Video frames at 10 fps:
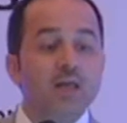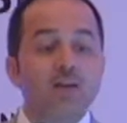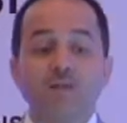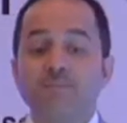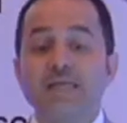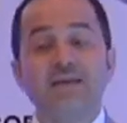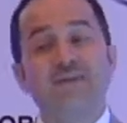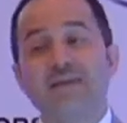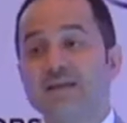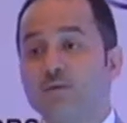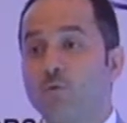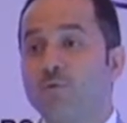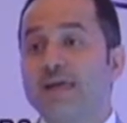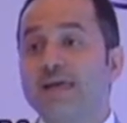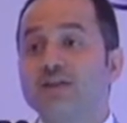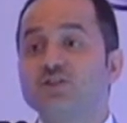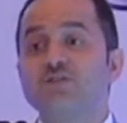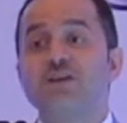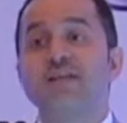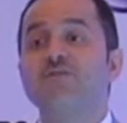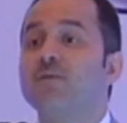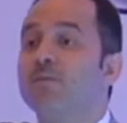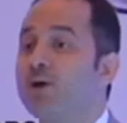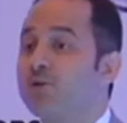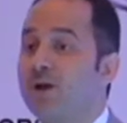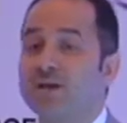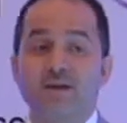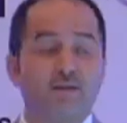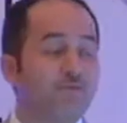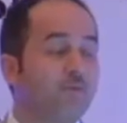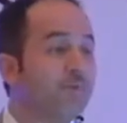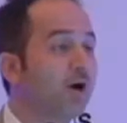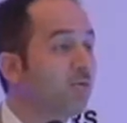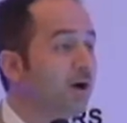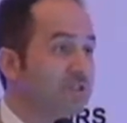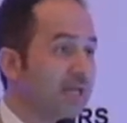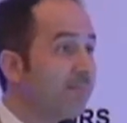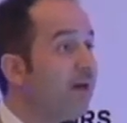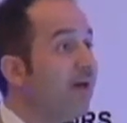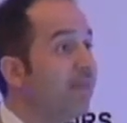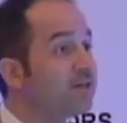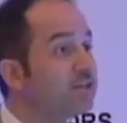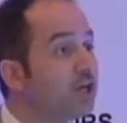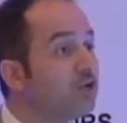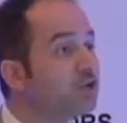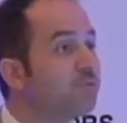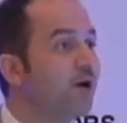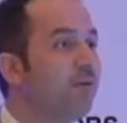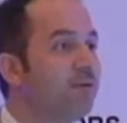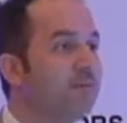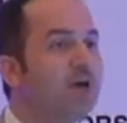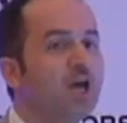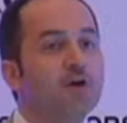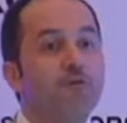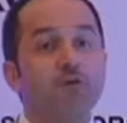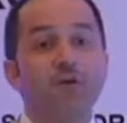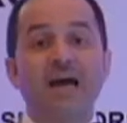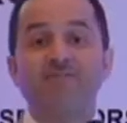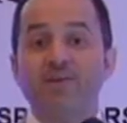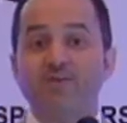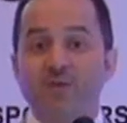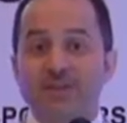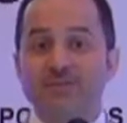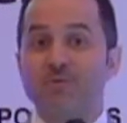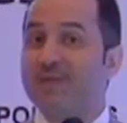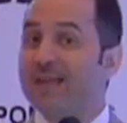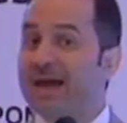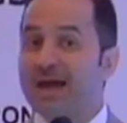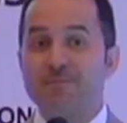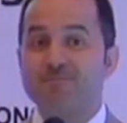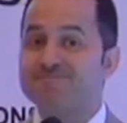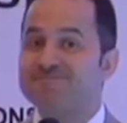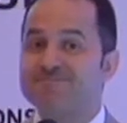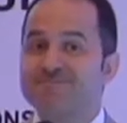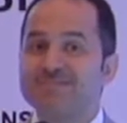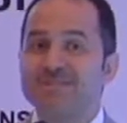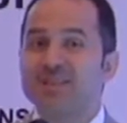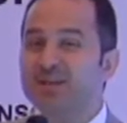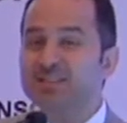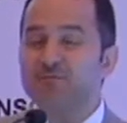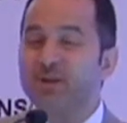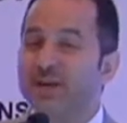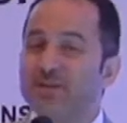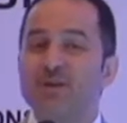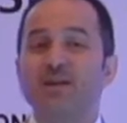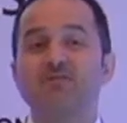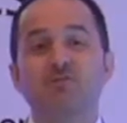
Not believing with the culture data from the, microbi- uh, from the microbiology lab, and that's a huge problem. If you don't have the trust with the lab, then that's a very difficult